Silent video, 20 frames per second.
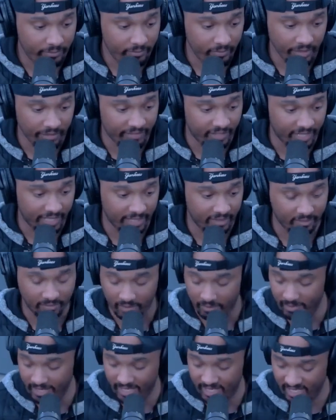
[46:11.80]
Fuck it.
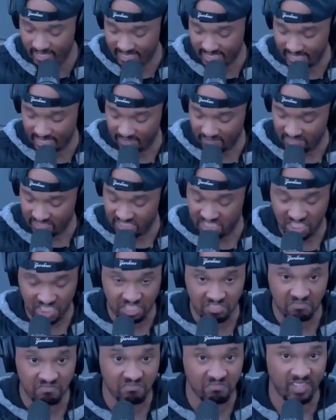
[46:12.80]
Made an executive
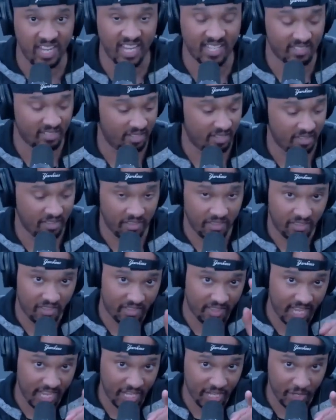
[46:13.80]
decision. Yes.
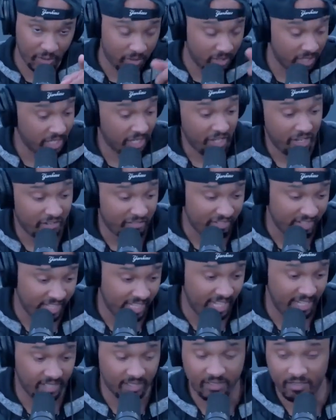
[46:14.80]
Thank you for
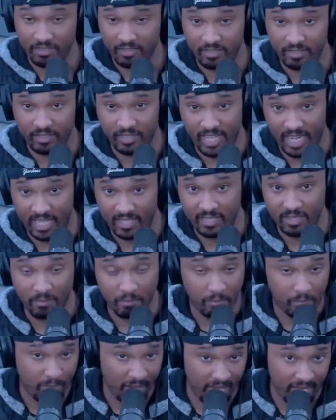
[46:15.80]
that. Yes.
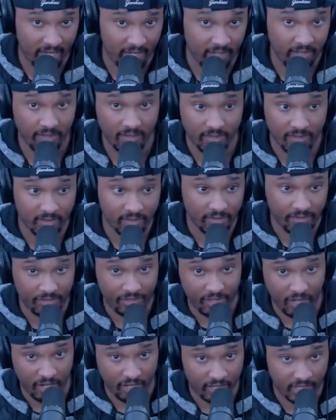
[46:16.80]
Ben,
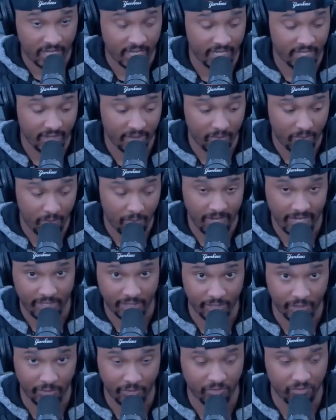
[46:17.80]
Dark Knight, mech
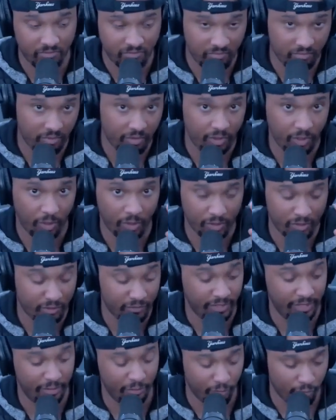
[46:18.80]
suit. Those
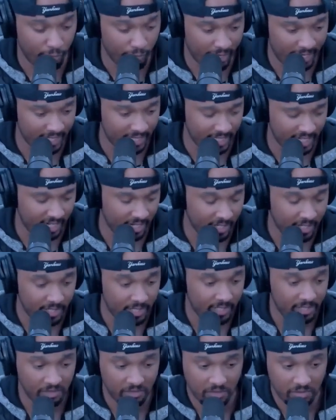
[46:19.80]
three right there.
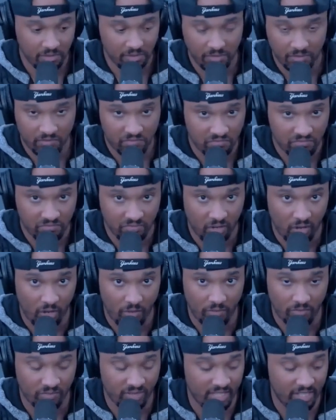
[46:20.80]

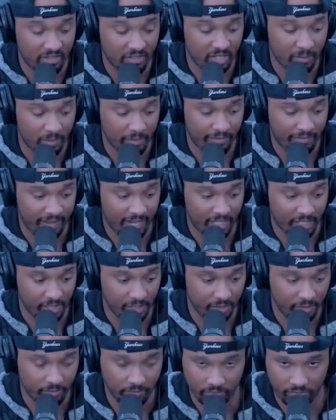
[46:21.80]
Literally
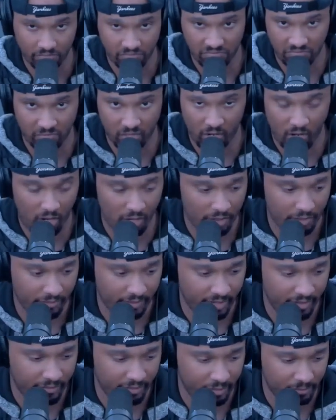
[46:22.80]
perfection. All
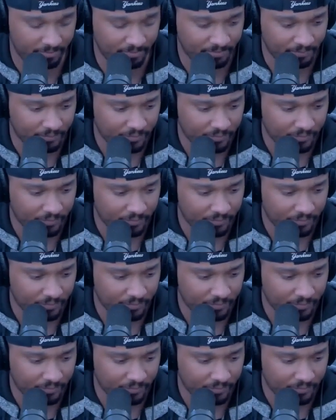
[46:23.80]
three of them.